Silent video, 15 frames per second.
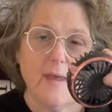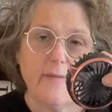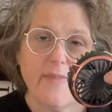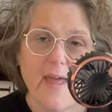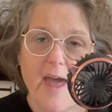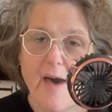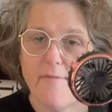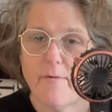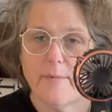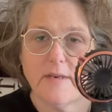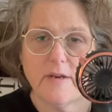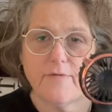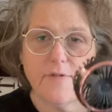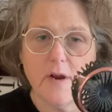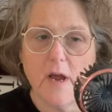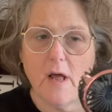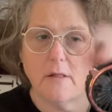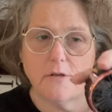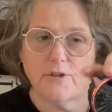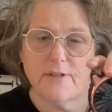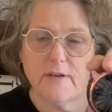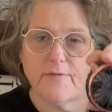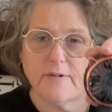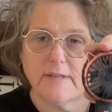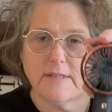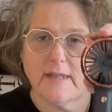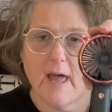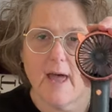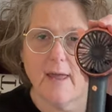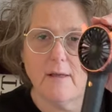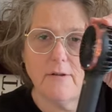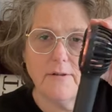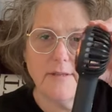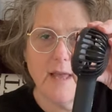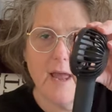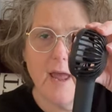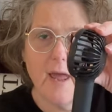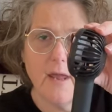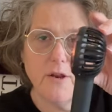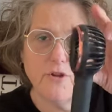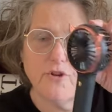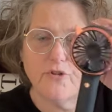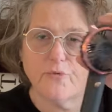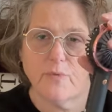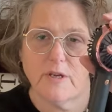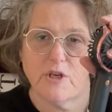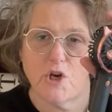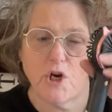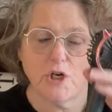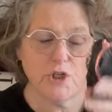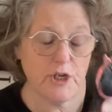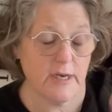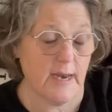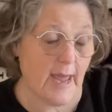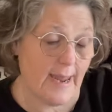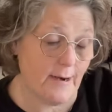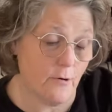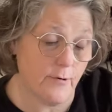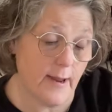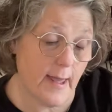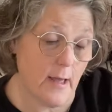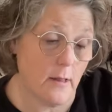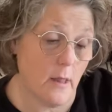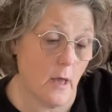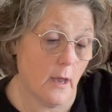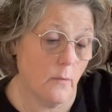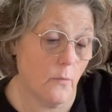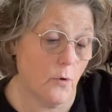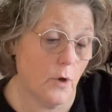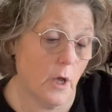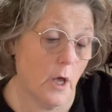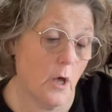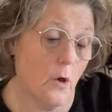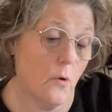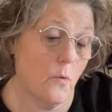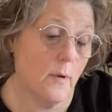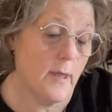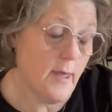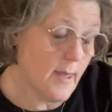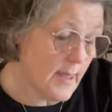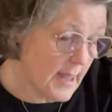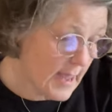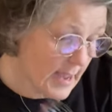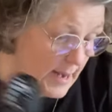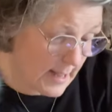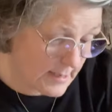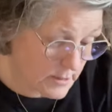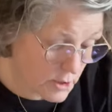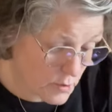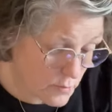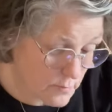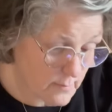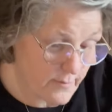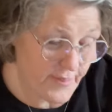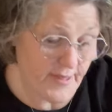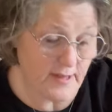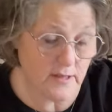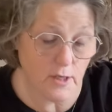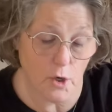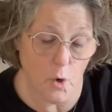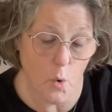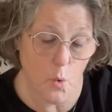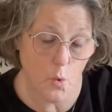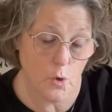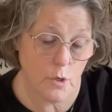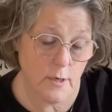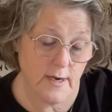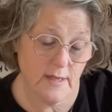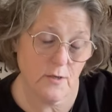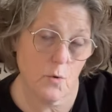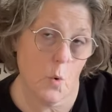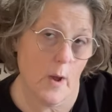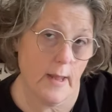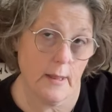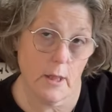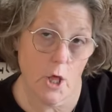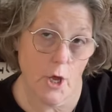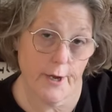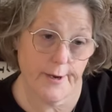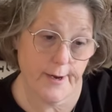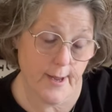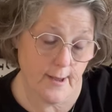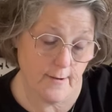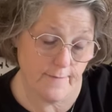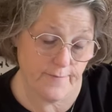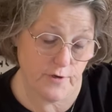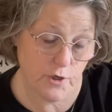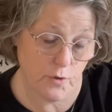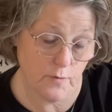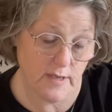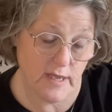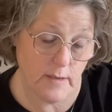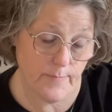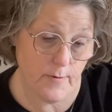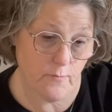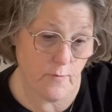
they have them in different colors, different styles, and you just recharge it. I don't know how long it will go, and I don't think the cord is quite long enough to keep it